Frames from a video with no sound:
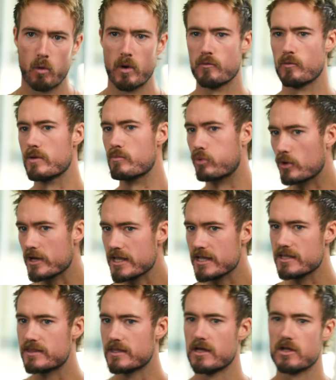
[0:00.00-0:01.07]
When we
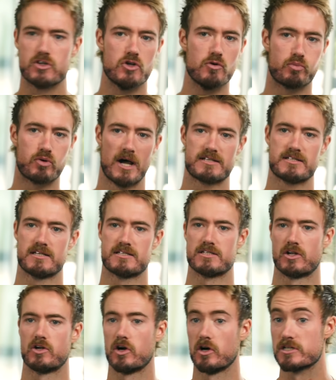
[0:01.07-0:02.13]
breathe, two processes
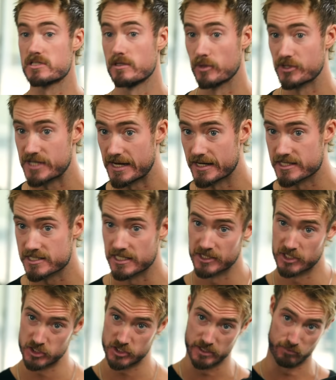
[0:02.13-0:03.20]
occur simultaneously.
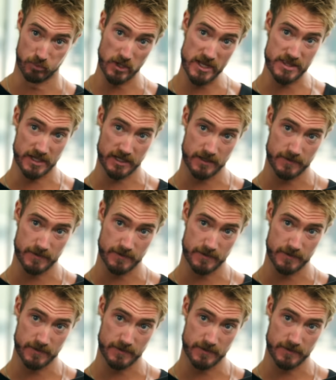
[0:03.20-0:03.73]
There's the breathing